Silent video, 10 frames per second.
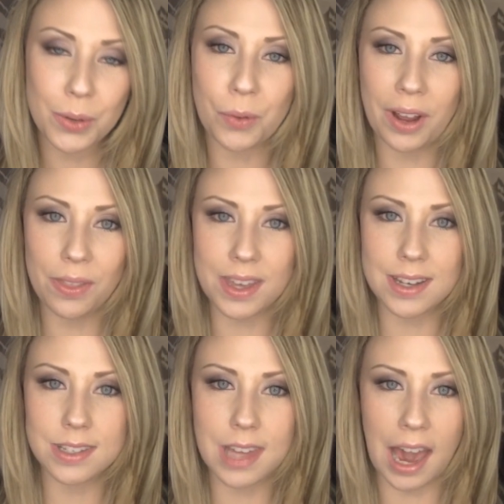can wear
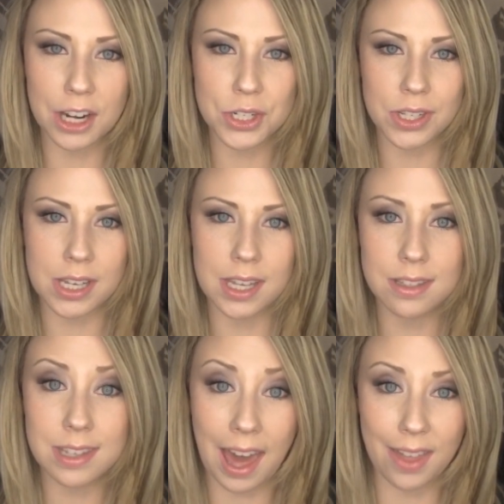these actually
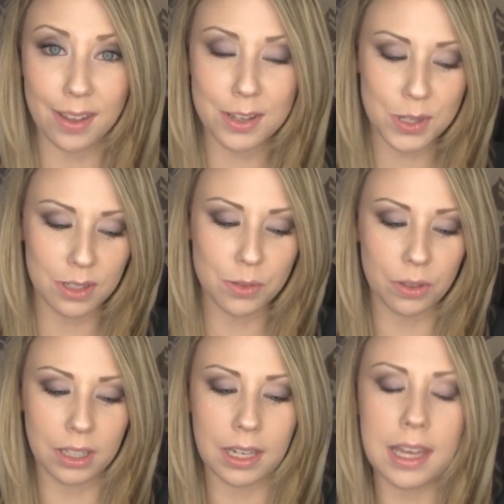together, so that's
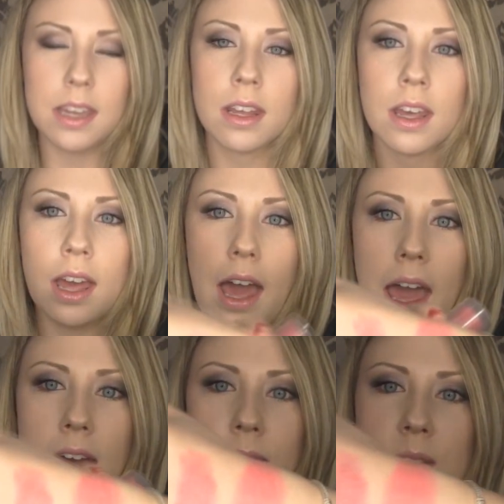really neat.
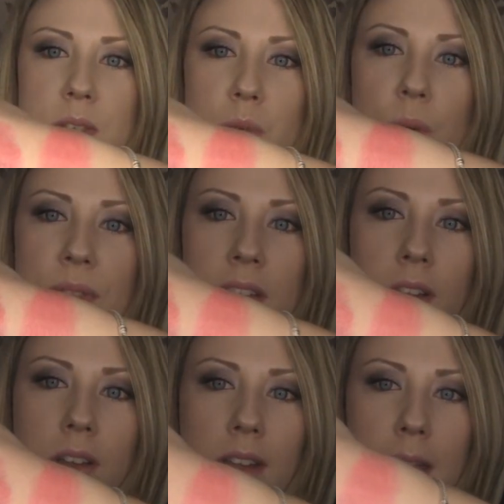And this is what they
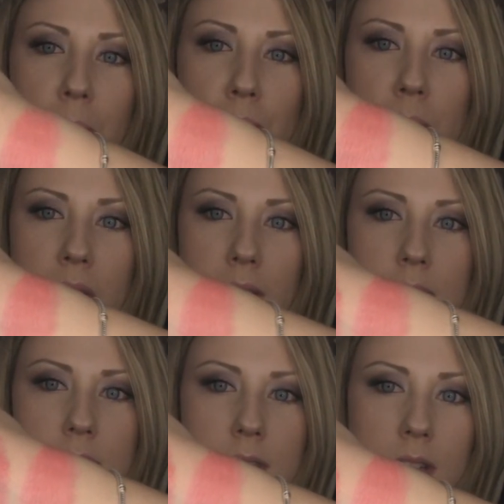look like
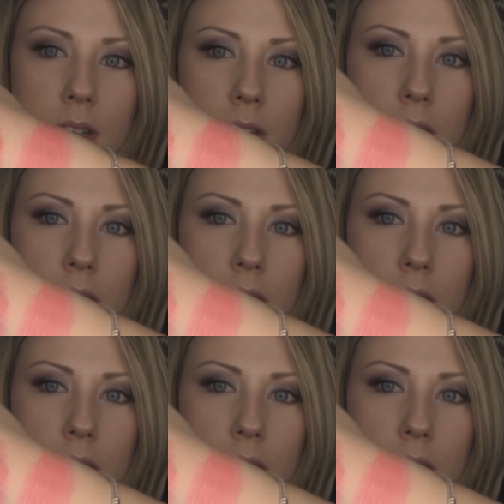mixed.